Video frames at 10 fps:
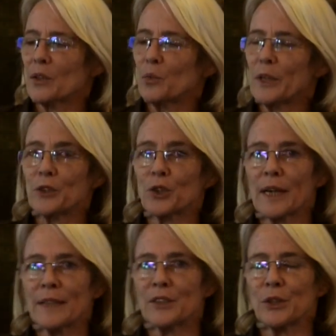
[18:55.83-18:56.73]
we're
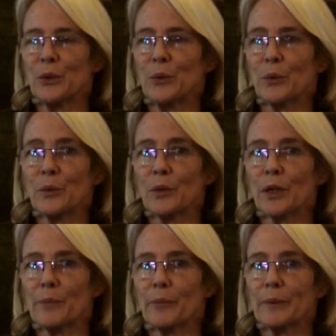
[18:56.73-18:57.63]
trying to
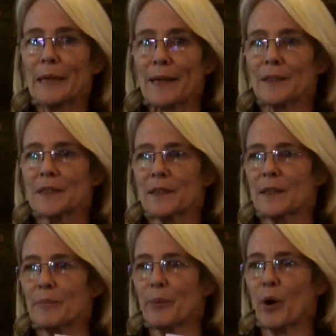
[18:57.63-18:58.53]
get
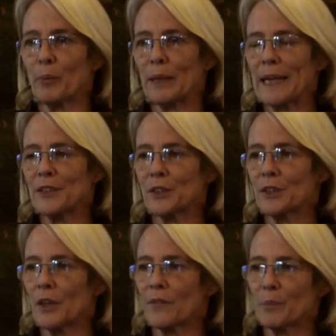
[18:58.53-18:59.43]
the
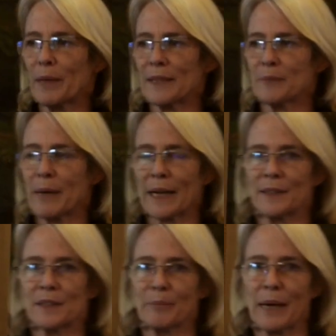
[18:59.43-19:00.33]
population of the pest back
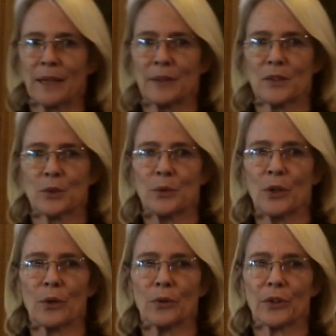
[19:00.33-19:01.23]
into balance. We're
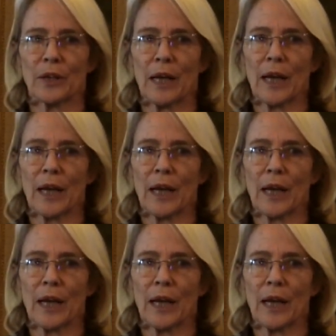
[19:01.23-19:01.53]
not